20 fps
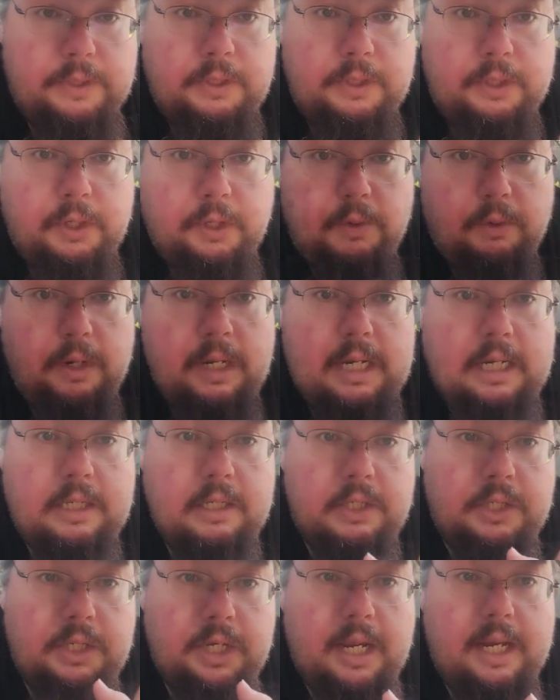Great
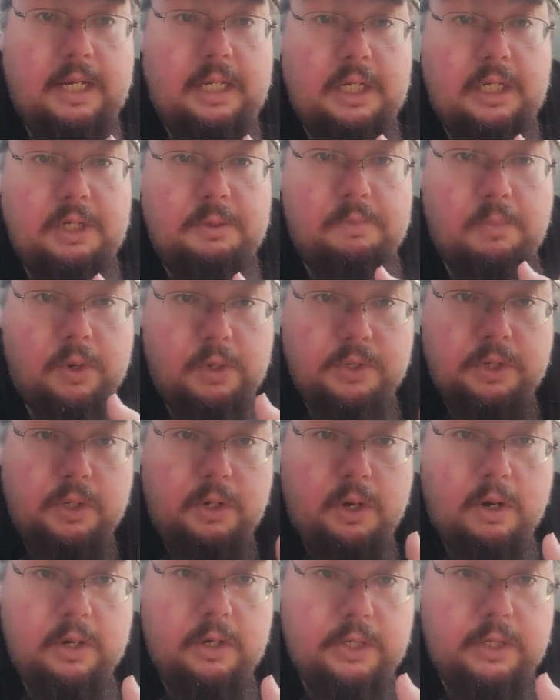Chinese
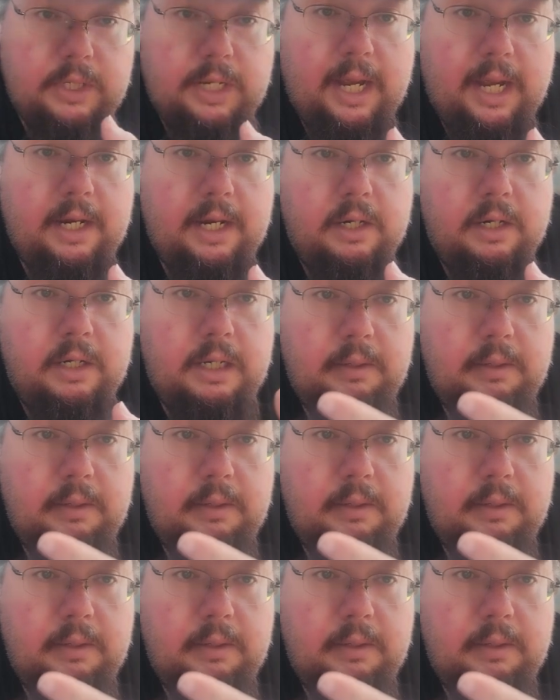martial artist actor.